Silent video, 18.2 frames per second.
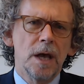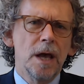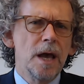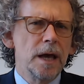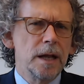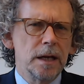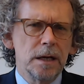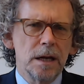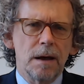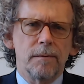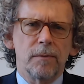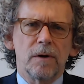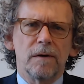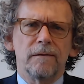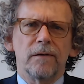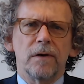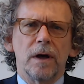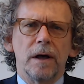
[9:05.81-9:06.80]
And a number
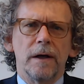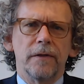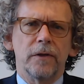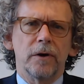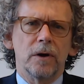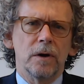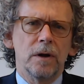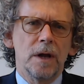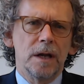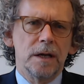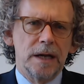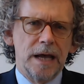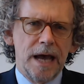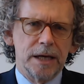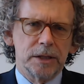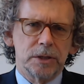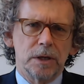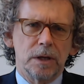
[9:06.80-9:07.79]
of other
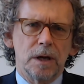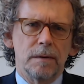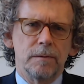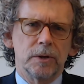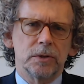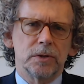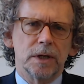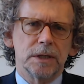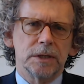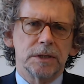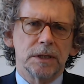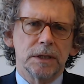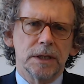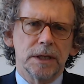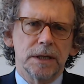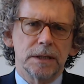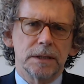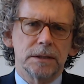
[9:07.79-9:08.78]
national
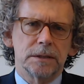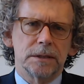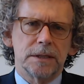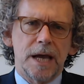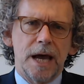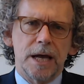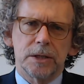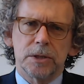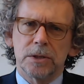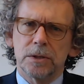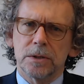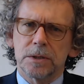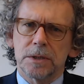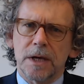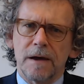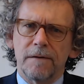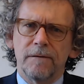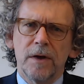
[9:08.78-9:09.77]
arbitration statutes
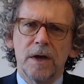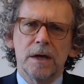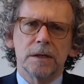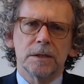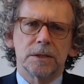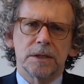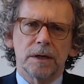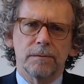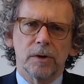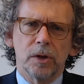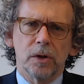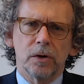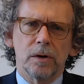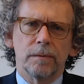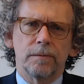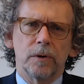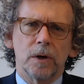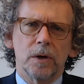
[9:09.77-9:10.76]
have similar
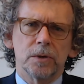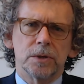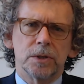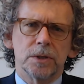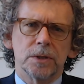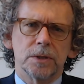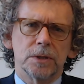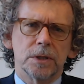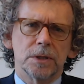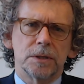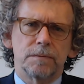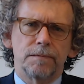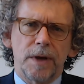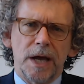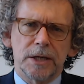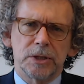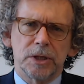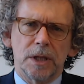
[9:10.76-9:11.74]
approaches, a
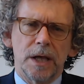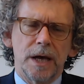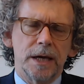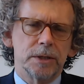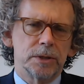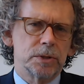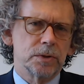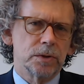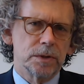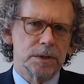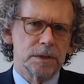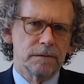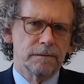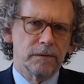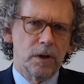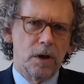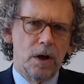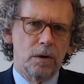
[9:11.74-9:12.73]
specialized choice of
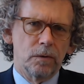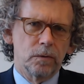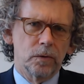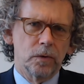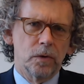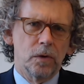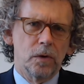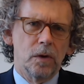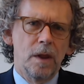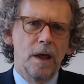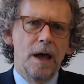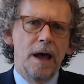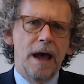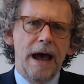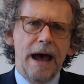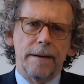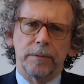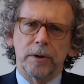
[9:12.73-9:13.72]
law rule
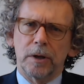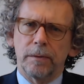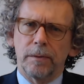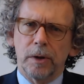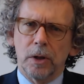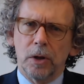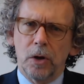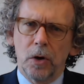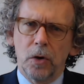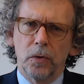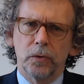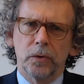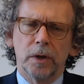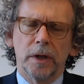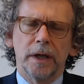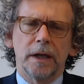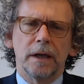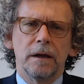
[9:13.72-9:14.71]
applicable
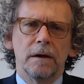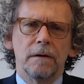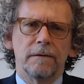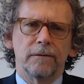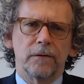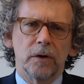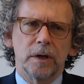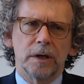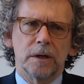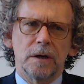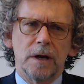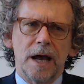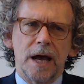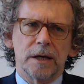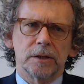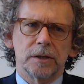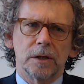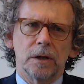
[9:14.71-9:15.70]
only for
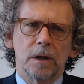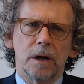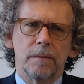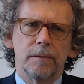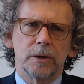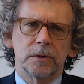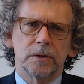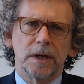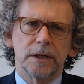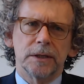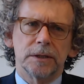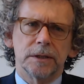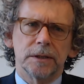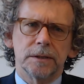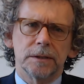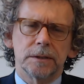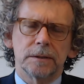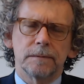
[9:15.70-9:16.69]
international arbitrations.